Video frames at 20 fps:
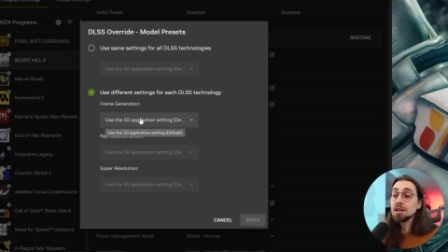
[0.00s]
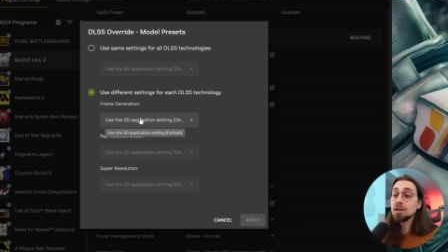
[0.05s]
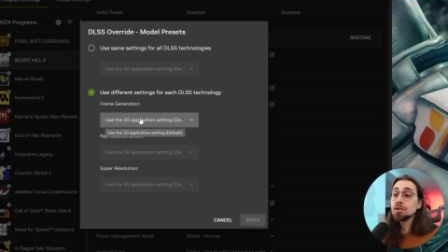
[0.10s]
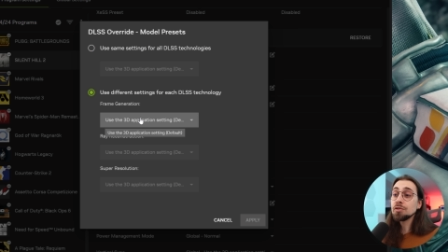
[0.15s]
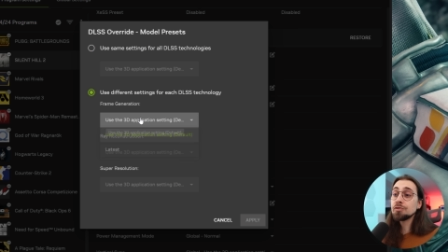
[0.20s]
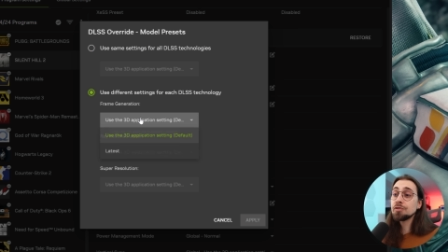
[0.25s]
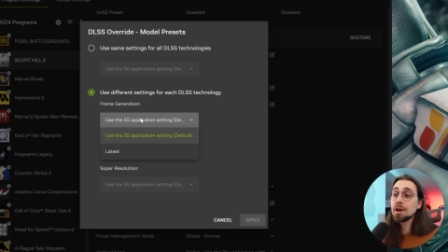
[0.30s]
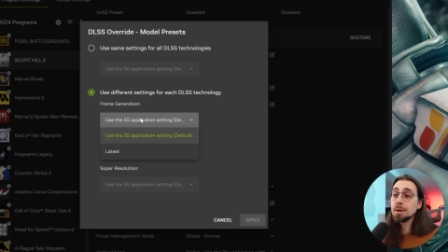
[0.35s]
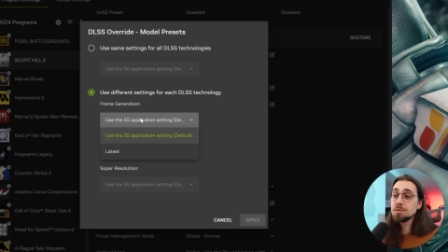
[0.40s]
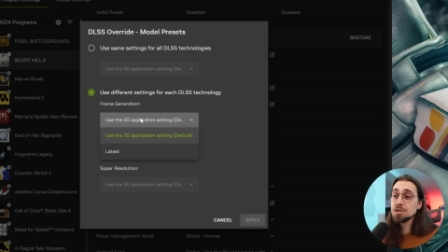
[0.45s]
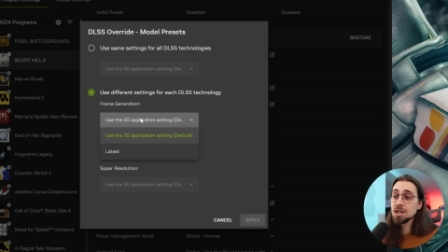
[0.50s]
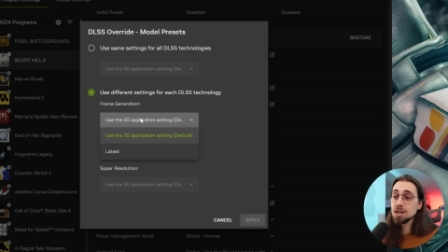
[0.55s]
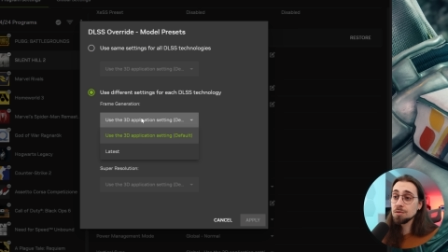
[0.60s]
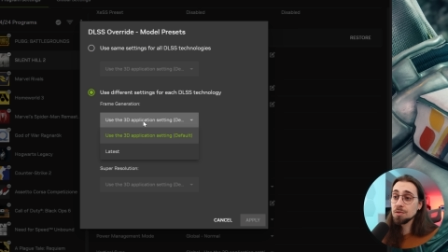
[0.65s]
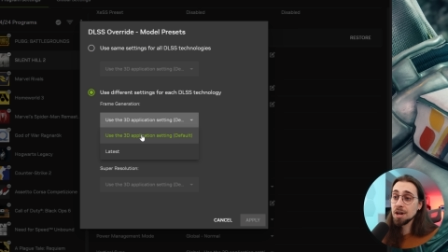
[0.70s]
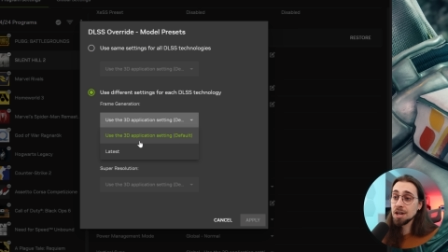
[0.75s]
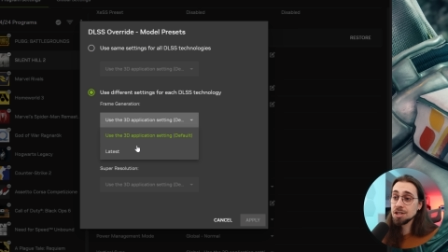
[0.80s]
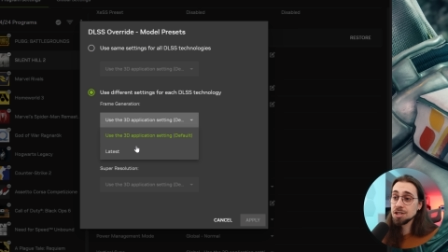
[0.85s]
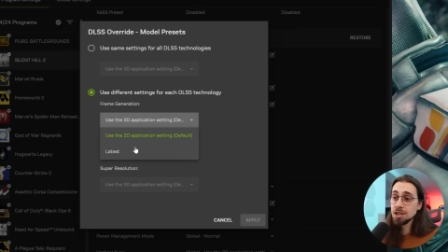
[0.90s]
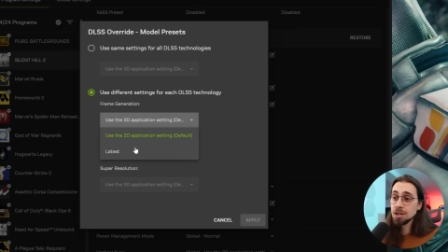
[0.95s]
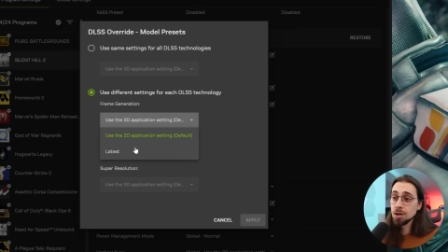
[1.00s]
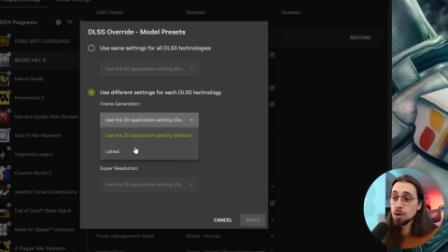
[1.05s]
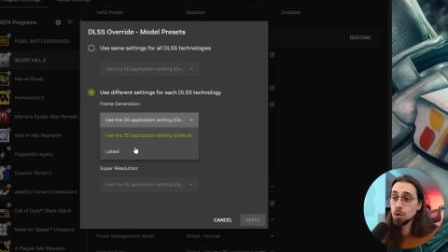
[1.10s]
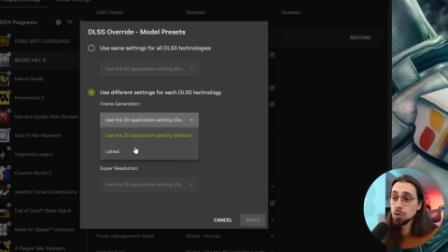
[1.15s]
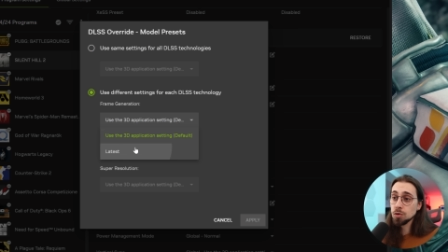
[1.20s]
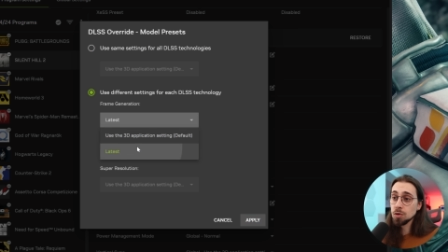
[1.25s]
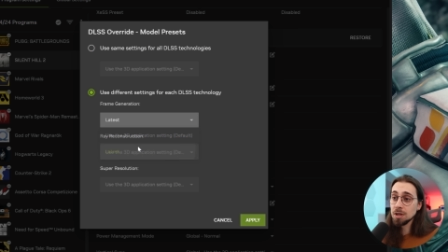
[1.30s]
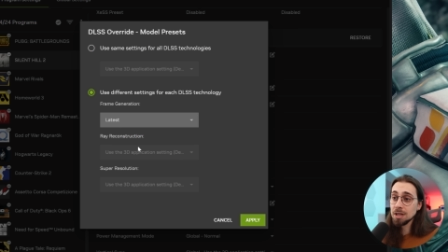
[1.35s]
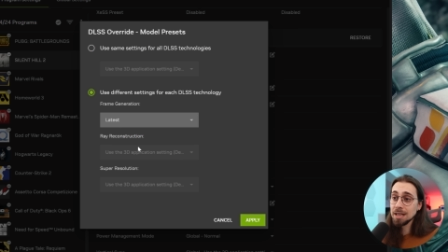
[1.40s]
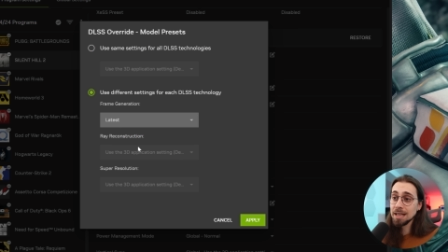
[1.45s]
frame generation, go
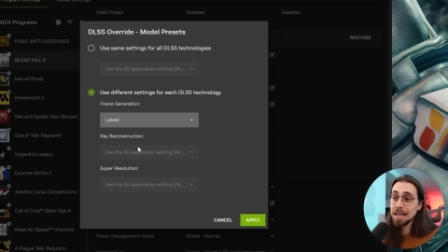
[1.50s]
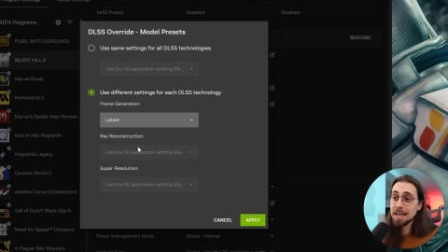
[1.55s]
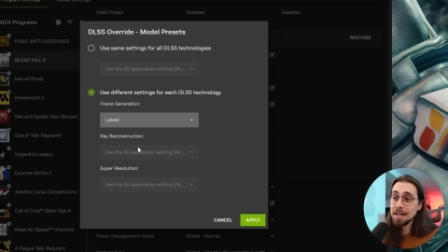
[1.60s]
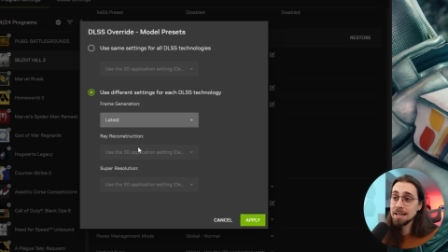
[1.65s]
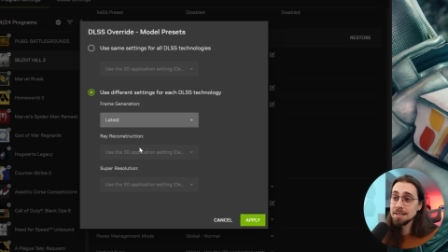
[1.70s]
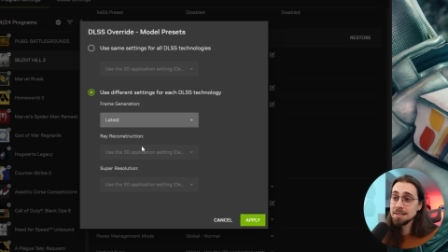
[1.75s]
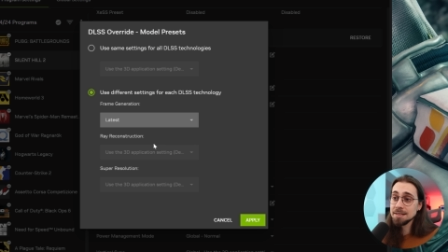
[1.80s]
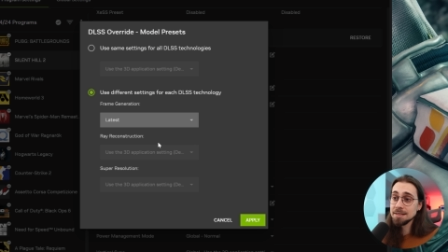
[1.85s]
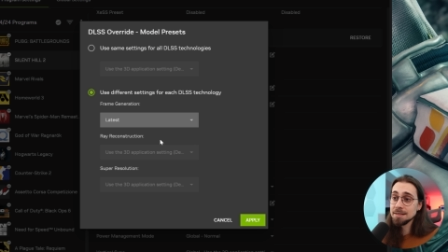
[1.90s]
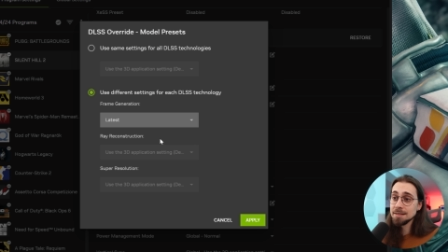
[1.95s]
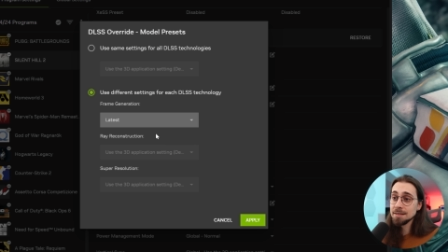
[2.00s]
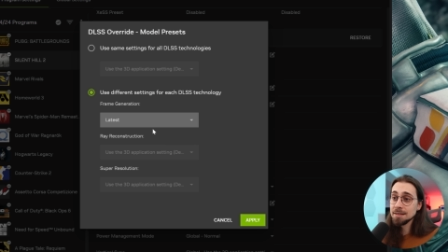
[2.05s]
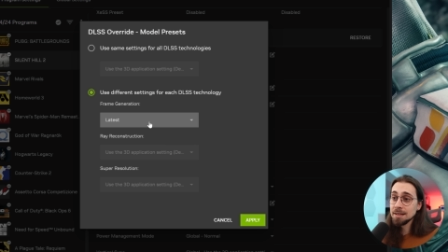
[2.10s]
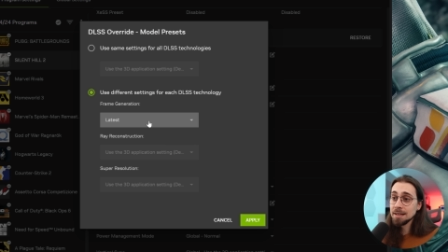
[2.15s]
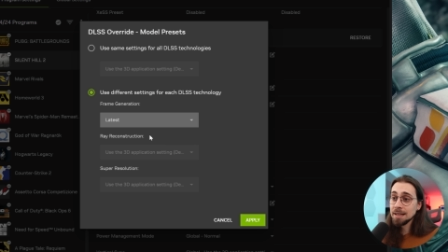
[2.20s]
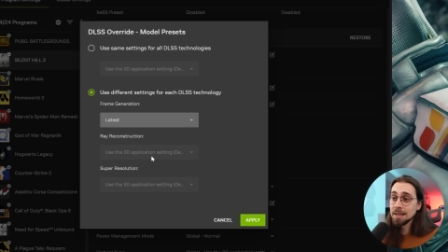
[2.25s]
to the latest,